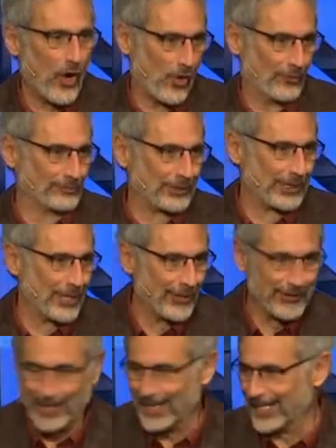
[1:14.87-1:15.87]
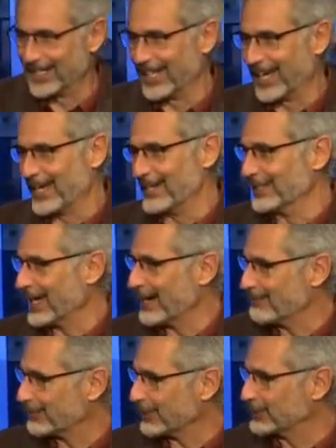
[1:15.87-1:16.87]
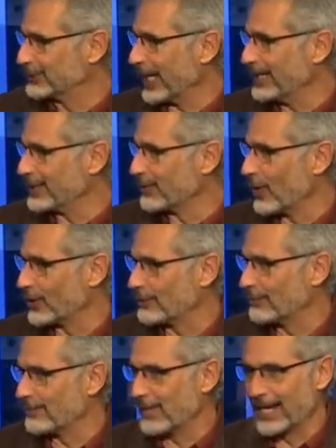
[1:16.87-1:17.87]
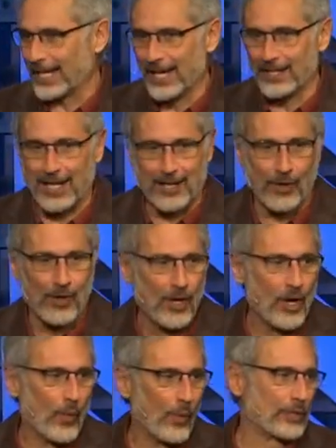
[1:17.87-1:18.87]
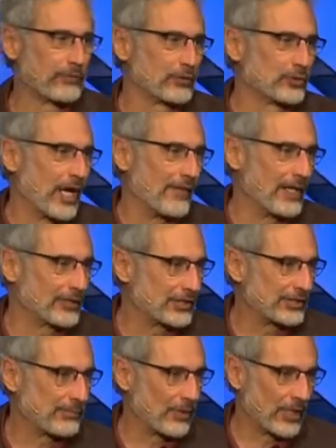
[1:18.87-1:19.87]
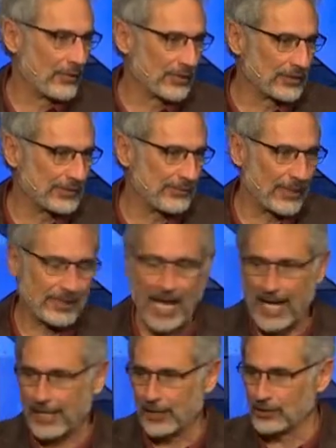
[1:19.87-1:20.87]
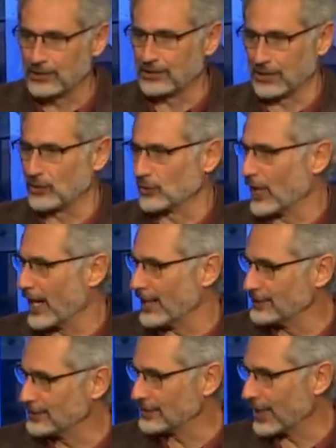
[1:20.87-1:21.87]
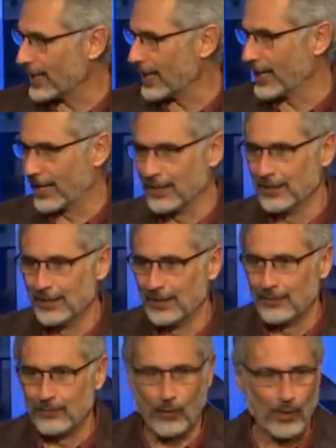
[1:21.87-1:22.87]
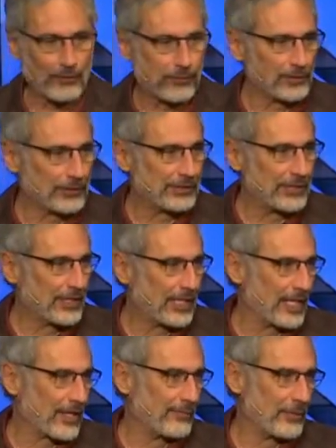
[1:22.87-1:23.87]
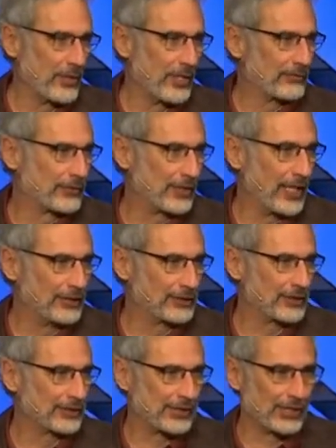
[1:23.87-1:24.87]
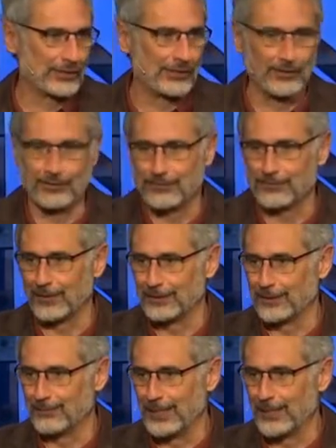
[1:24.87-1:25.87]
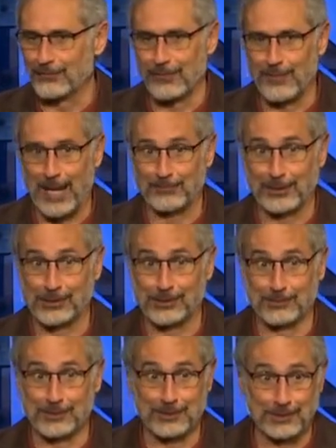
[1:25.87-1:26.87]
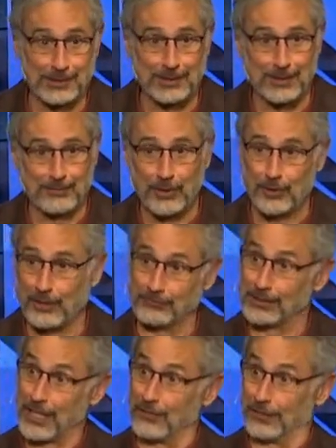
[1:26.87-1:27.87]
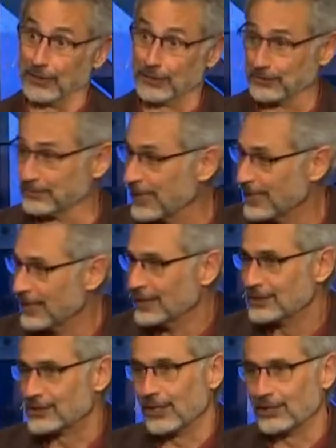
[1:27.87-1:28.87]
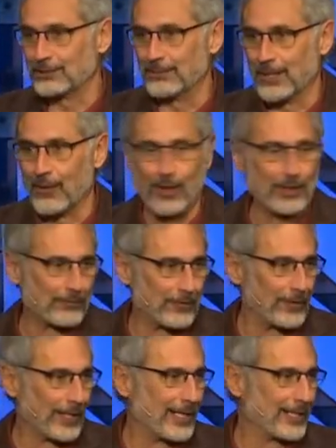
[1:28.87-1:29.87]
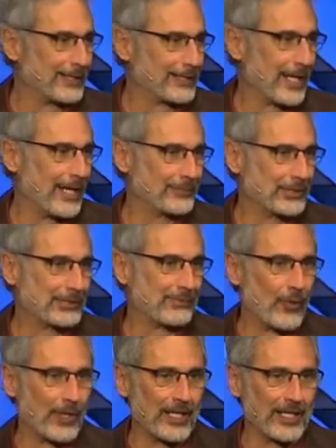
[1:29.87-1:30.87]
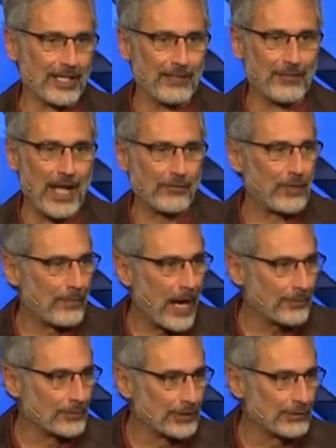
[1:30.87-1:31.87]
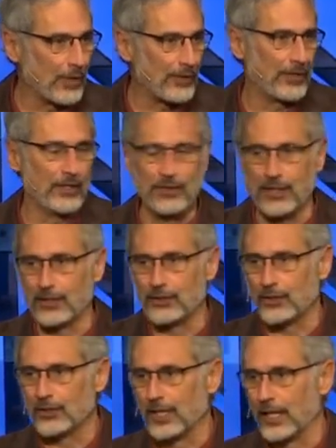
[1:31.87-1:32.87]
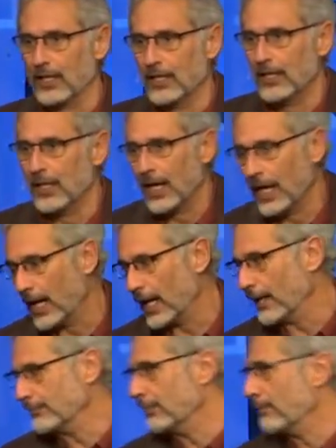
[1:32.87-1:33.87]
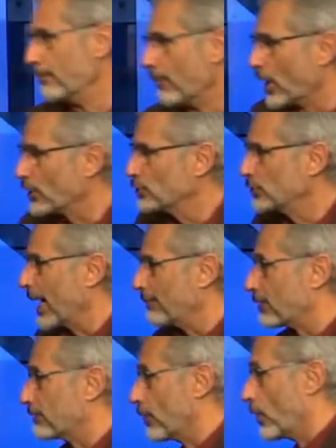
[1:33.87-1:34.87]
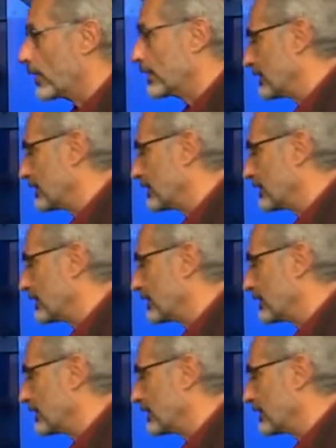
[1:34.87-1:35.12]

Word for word: home. So uh, I appreciate you welcoming me back out. I had a wonderful drive out this morning with a spectacular sunrise. Uh, wonderful to see kind of the beauty of creation. It's also fun to be here for baptisms and see the beauty of salvation. So it's been a wonderful uh, time this morning. And if you have your Bibles with you, you could turn to um, Mark chapter 4